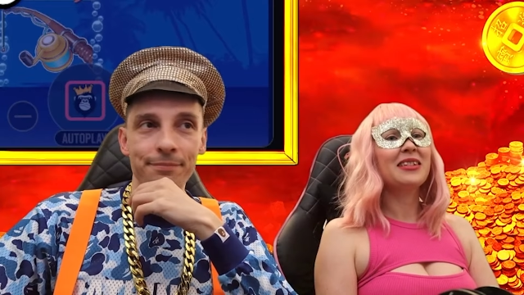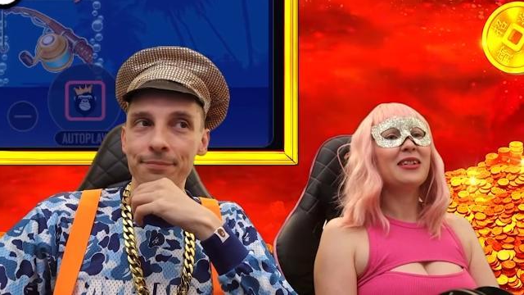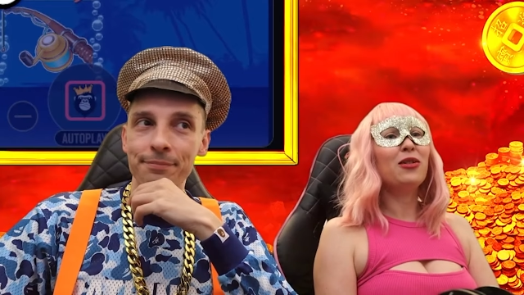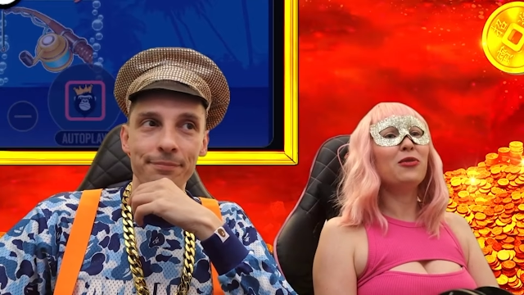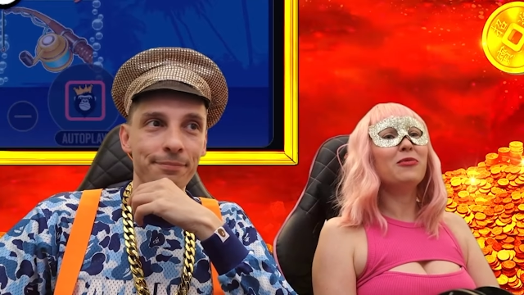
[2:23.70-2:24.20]

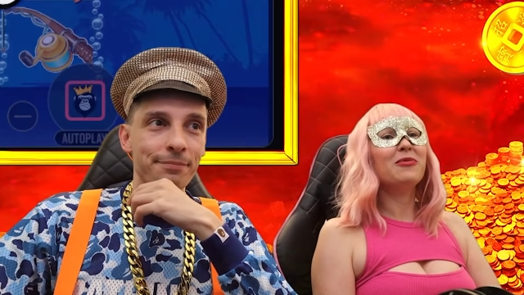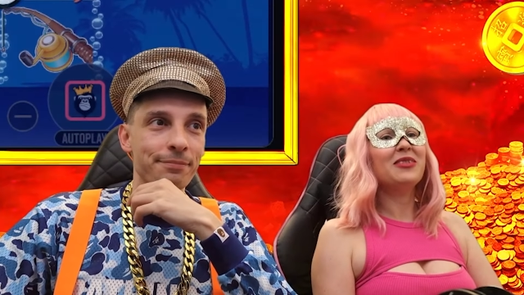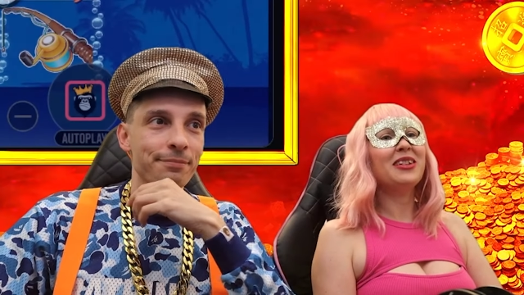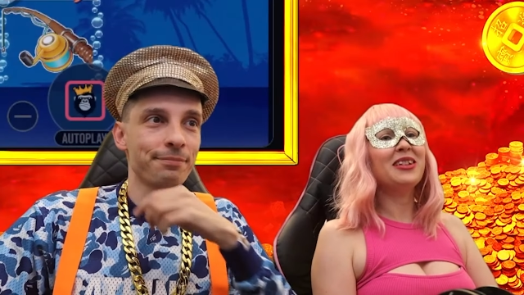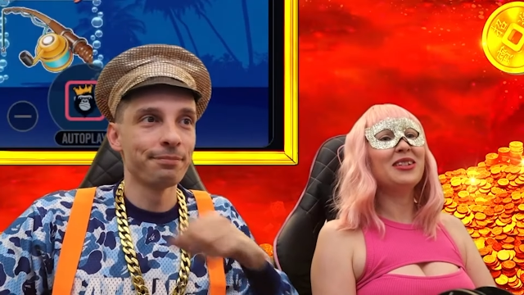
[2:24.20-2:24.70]
Speaker 1: Oh,
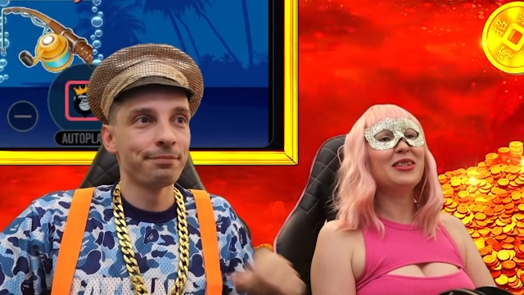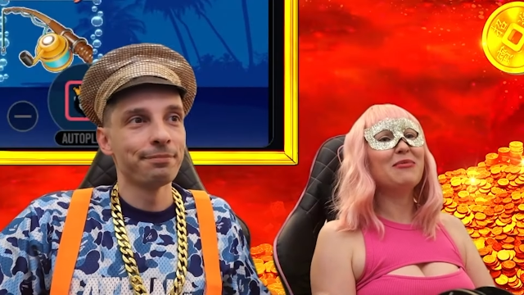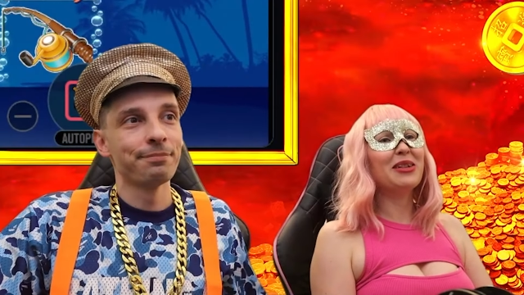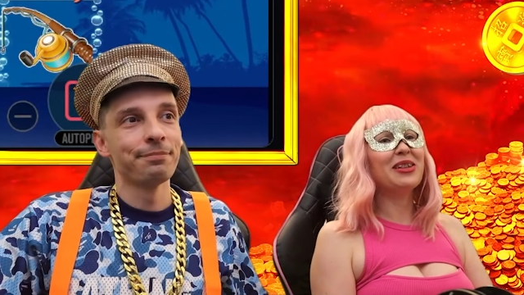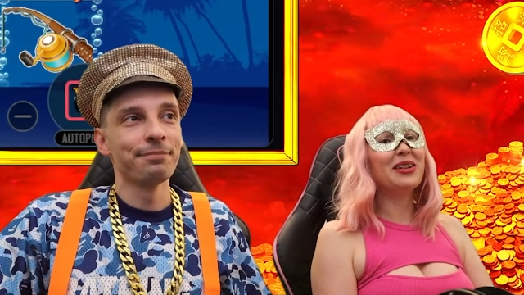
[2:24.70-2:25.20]
they can see
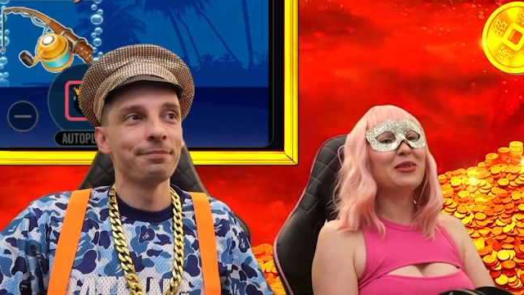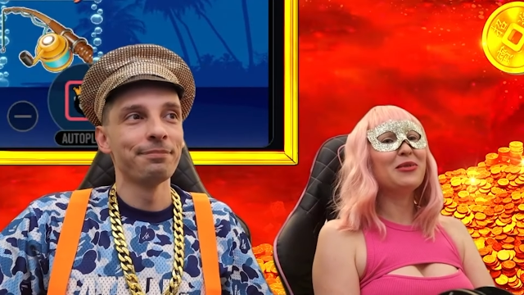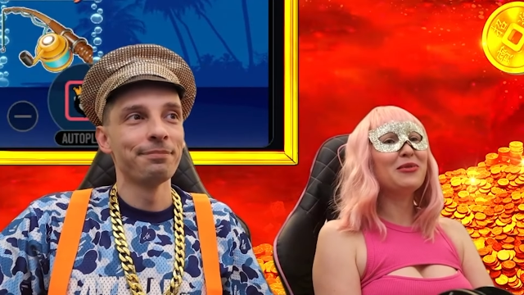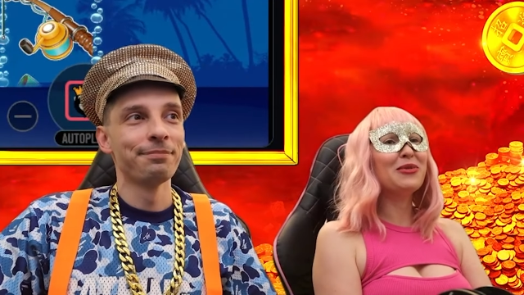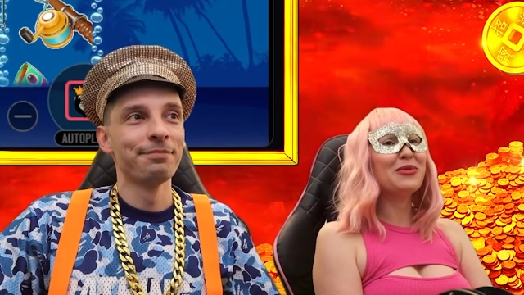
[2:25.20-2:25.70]
my leg.
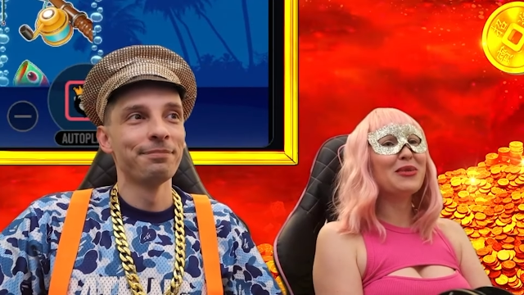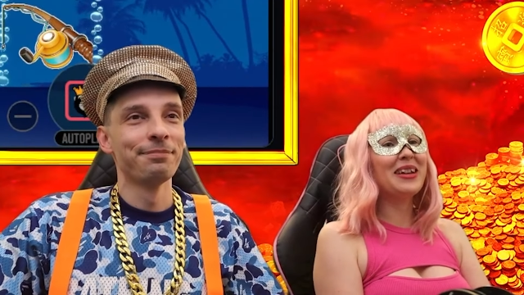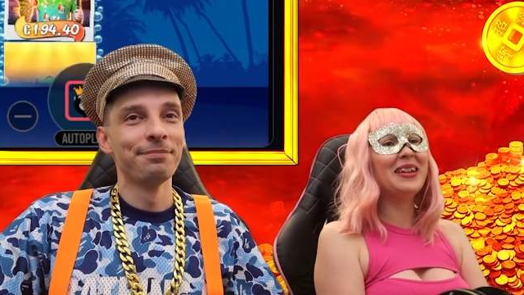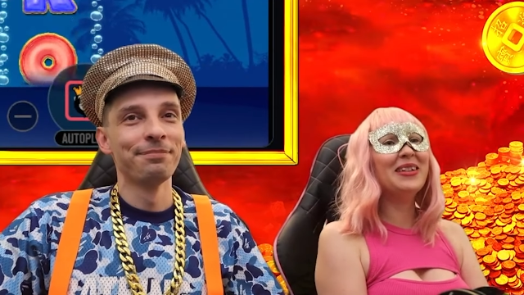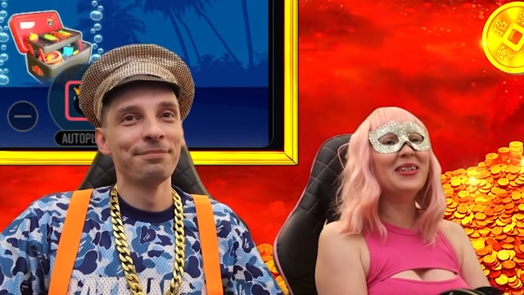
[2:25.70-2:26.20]
Oh, no way.